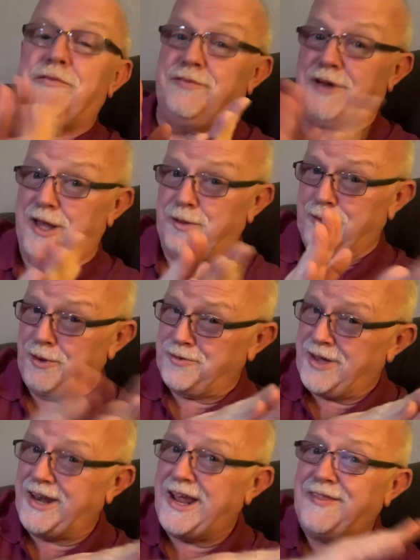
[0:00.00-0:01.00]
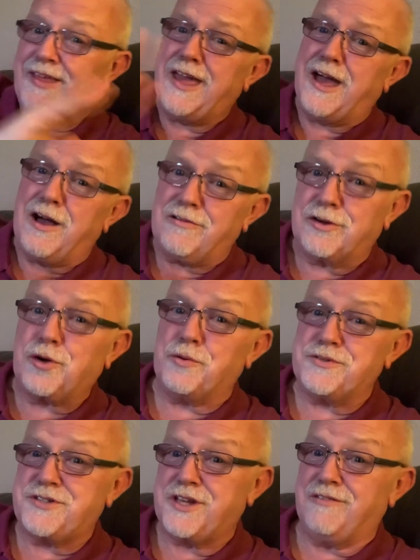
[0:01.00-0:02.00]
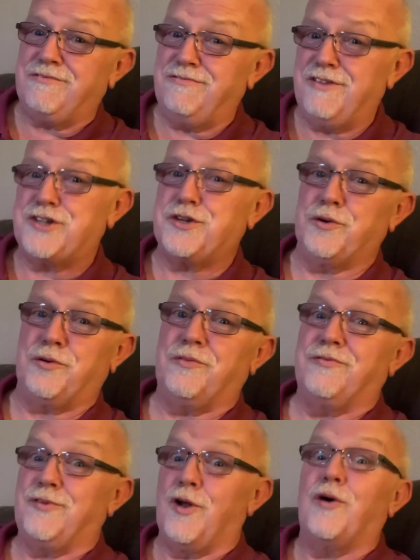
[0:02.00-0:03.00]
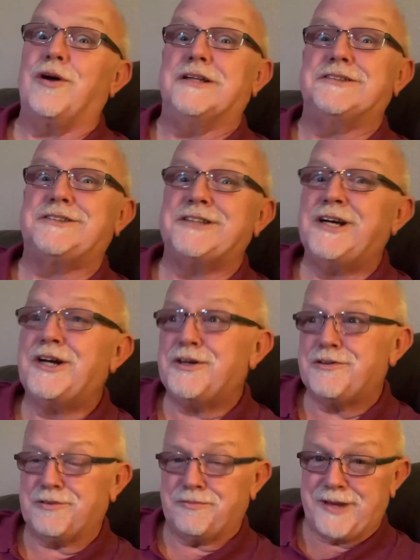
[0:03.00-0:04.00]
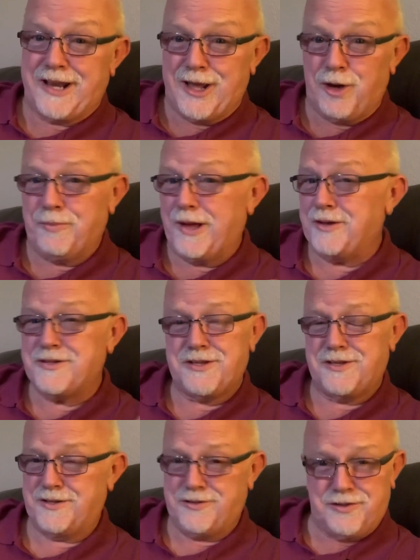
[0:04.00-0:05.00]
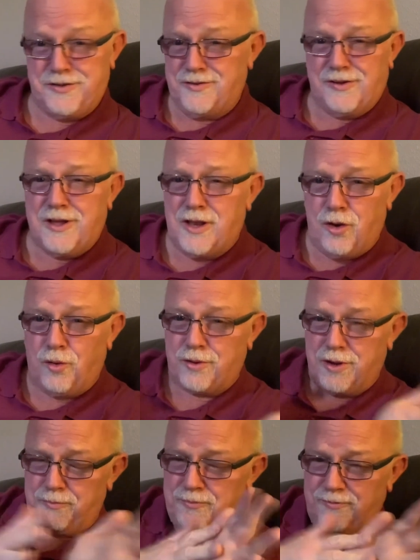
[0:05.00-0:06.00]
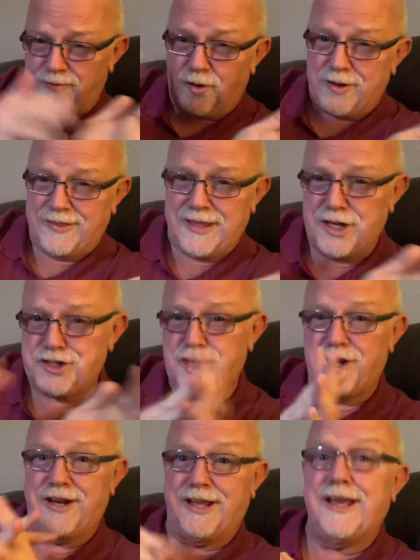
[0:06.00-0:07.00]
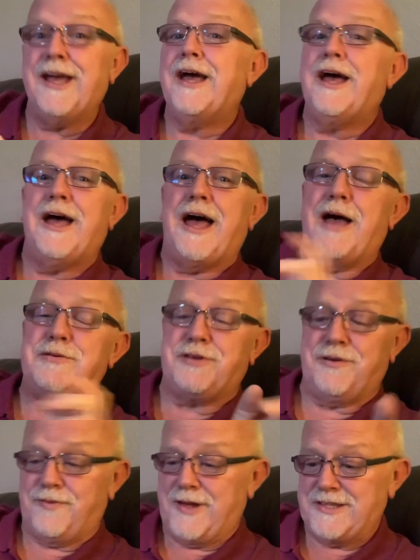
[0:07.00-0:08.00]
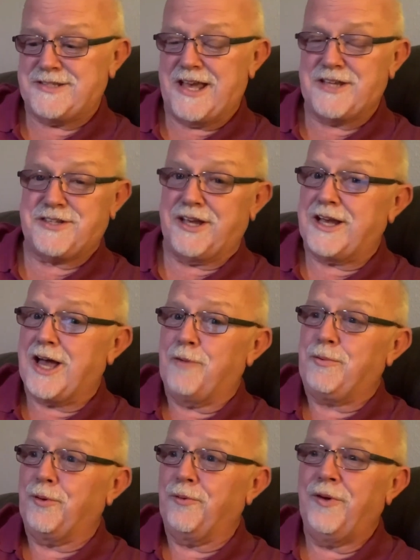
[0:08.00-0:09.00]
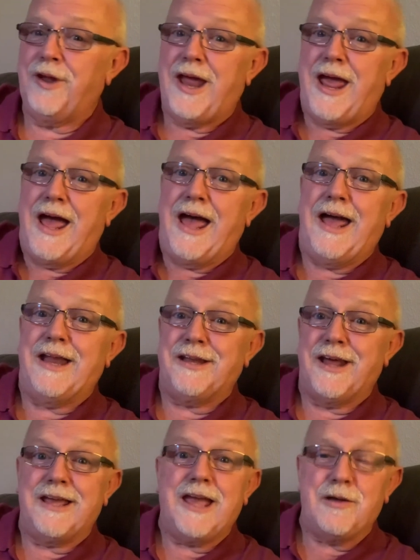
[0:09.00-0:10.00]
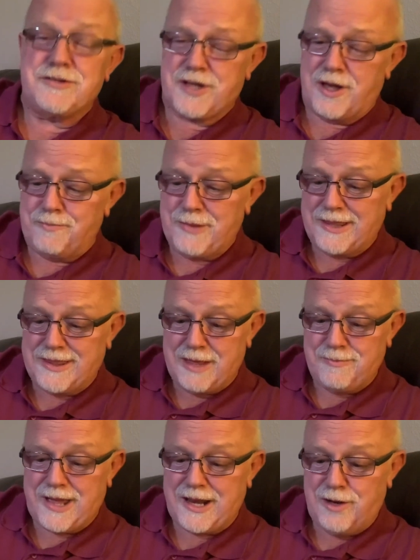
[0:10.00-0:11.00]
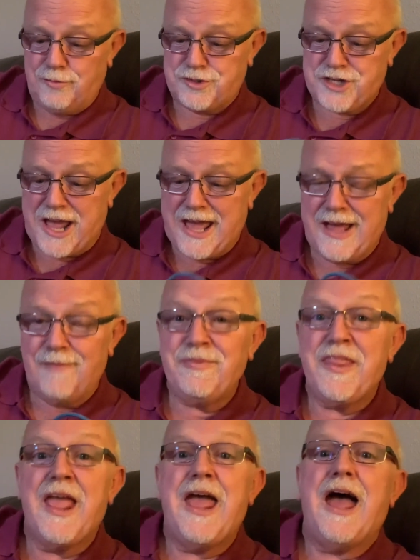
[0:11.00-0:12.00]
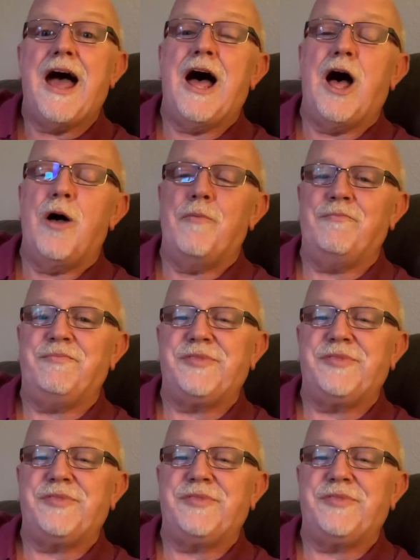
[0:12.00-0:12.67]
Very well done. And they are, of course, the original vloggers from Canal Boat, vlogging their journey. Absolutely fantastic couple. And yeah, so I met them, had a little chat. At